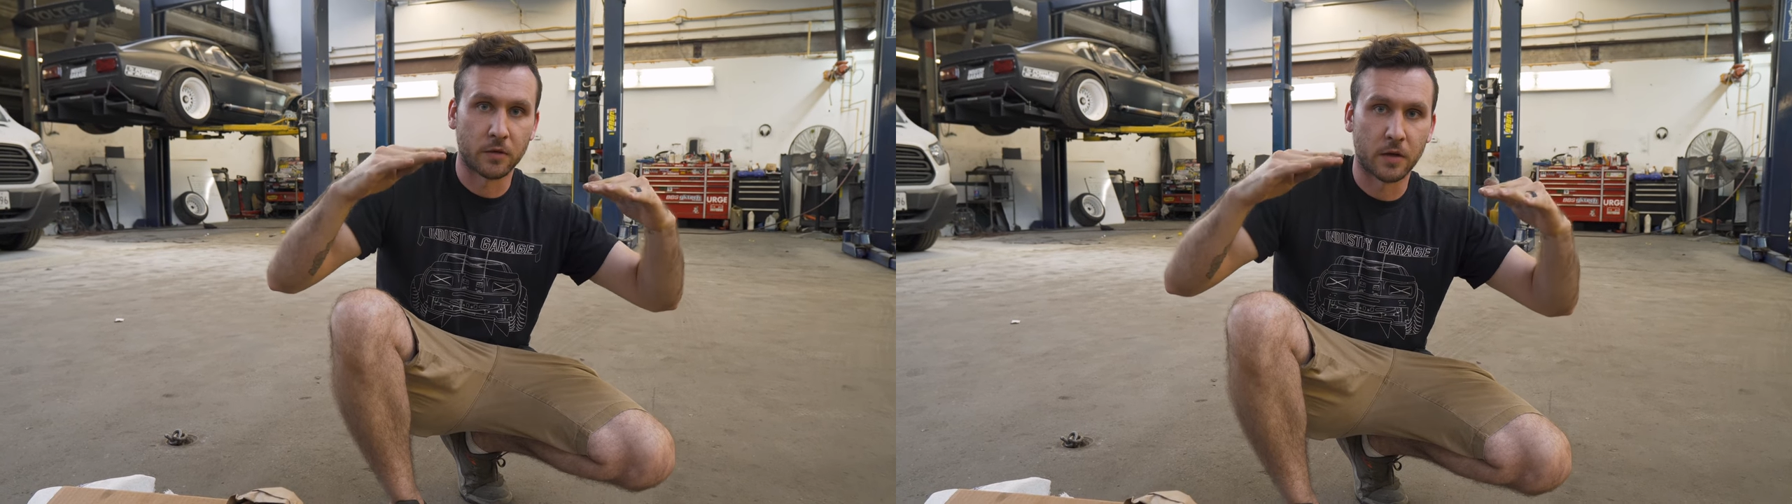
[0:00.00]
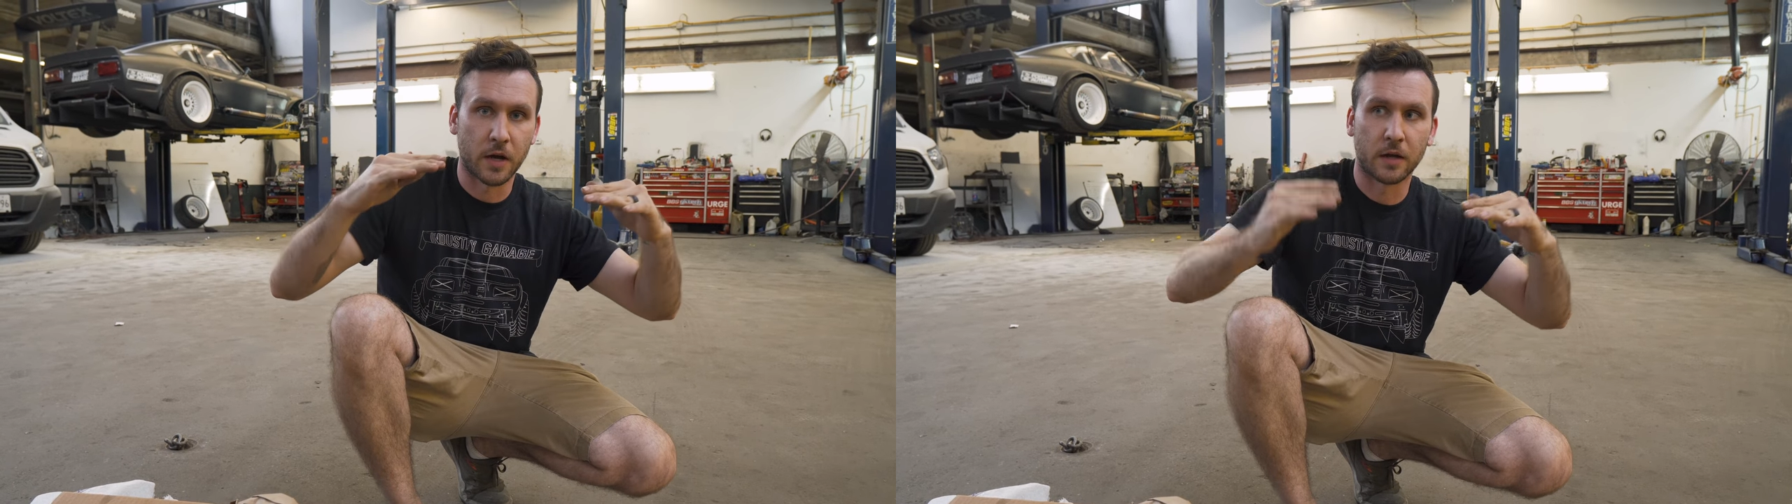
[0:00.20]

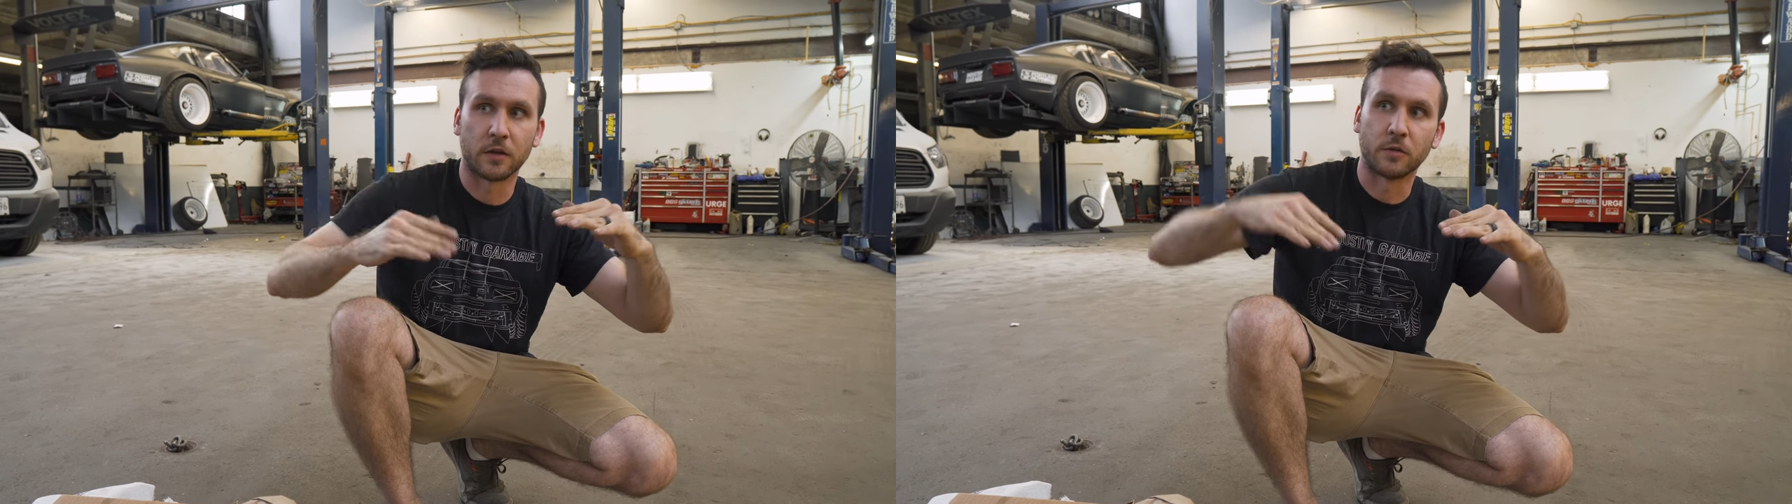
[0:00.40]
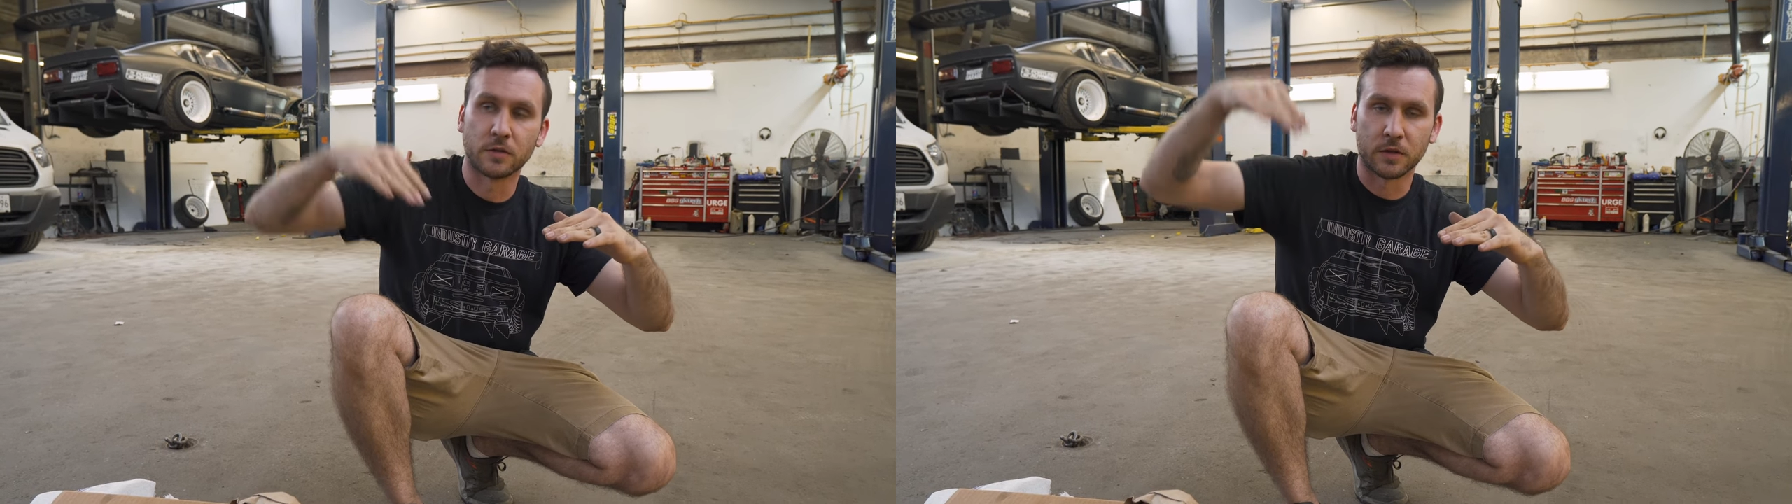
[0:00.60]
you're not
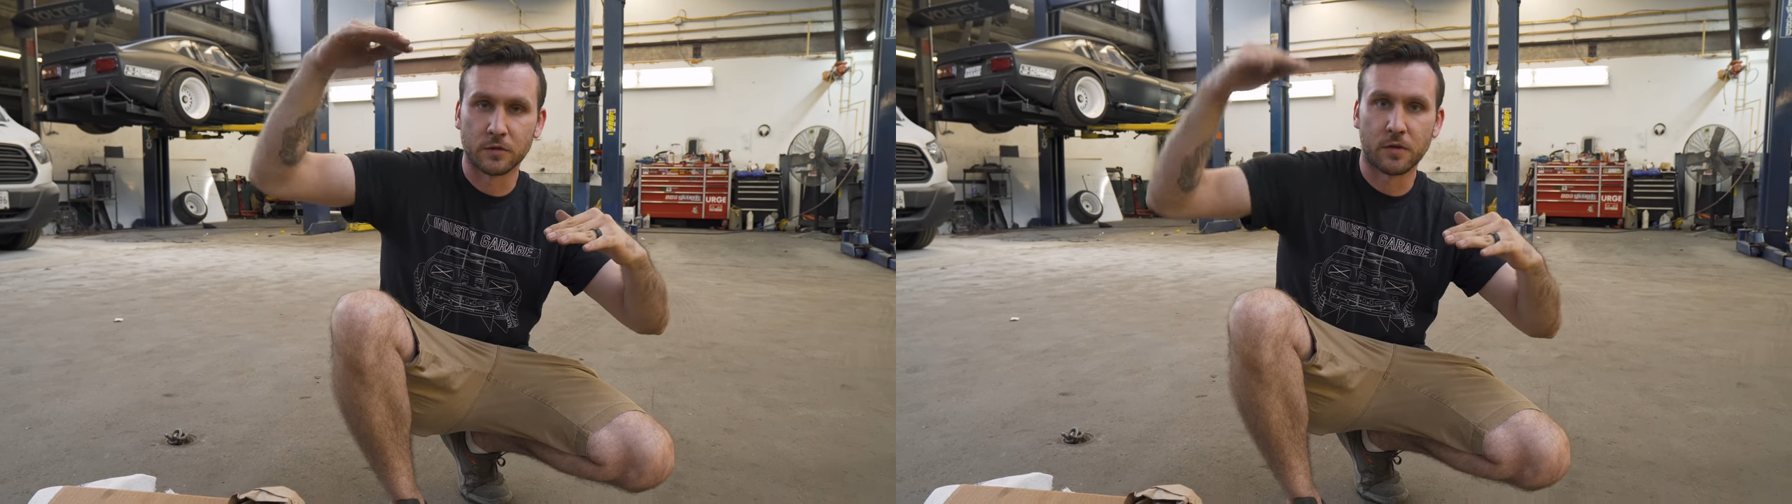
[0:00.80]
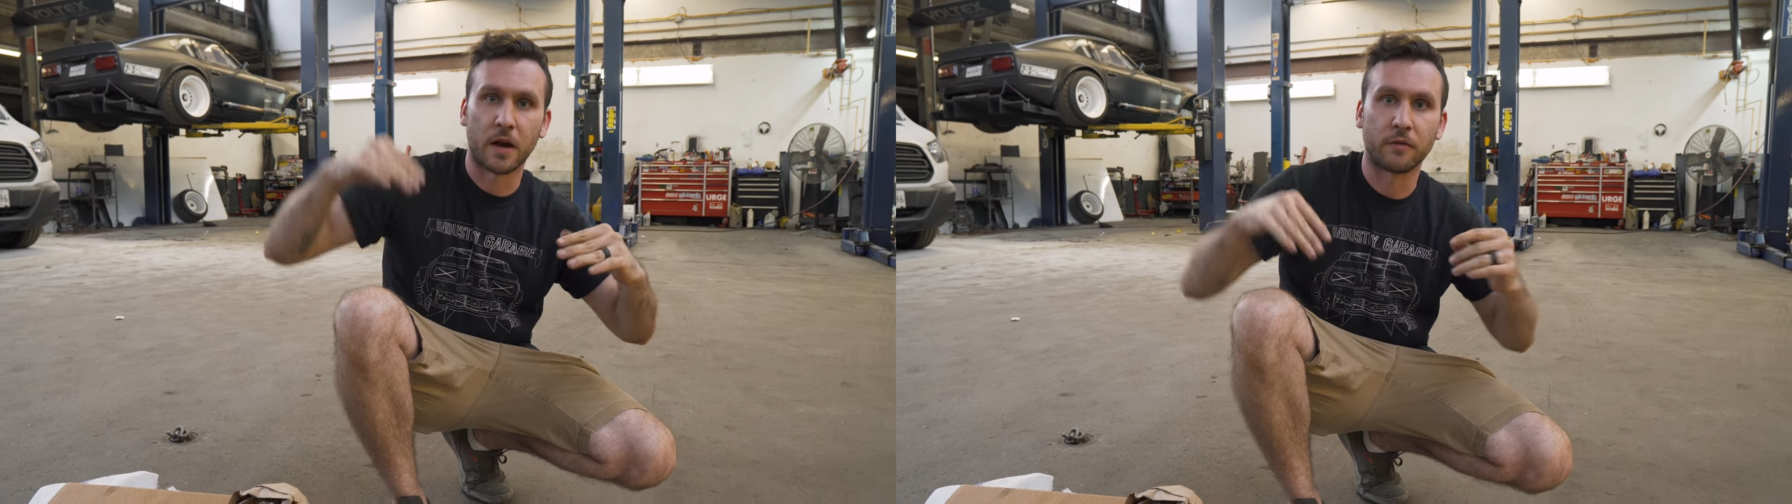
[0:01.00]

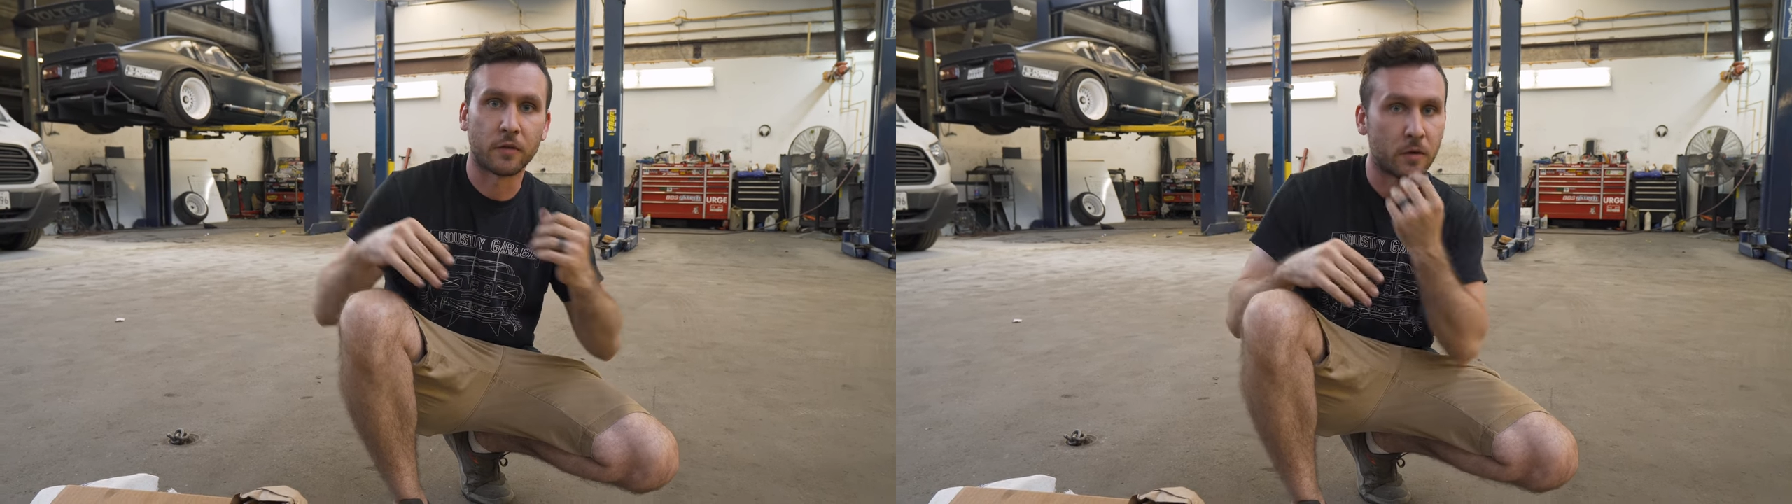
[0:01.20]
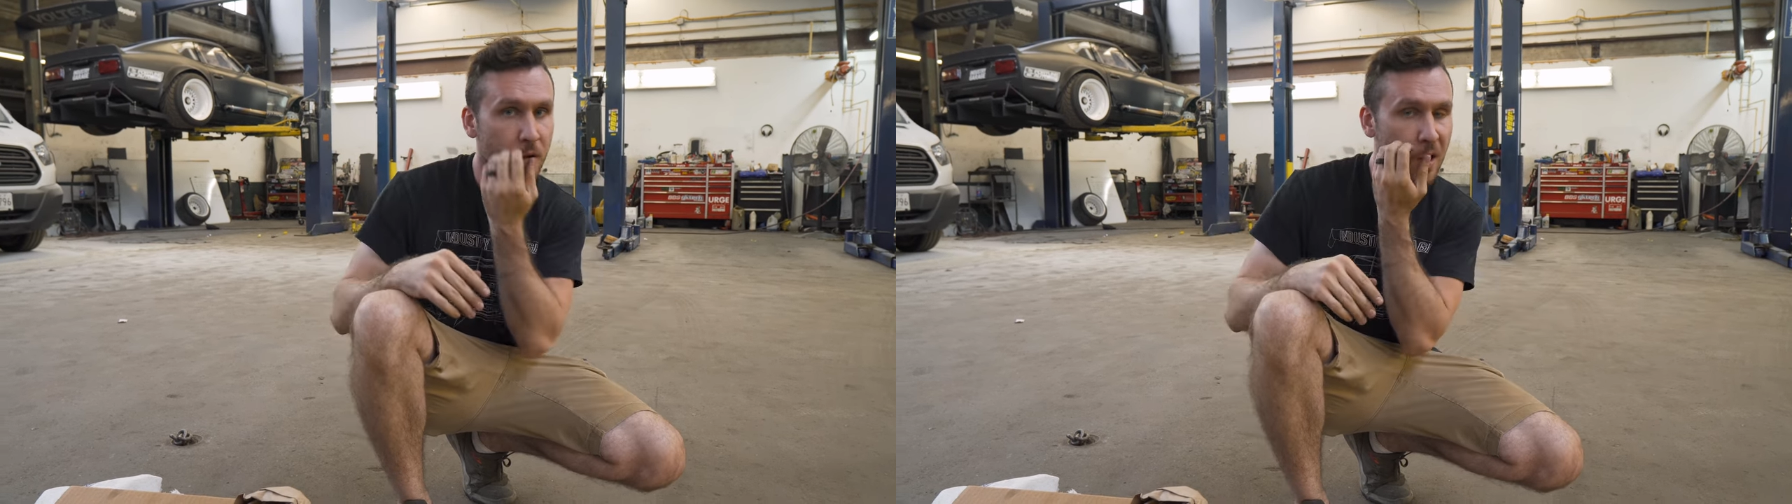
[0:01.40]
losing travel.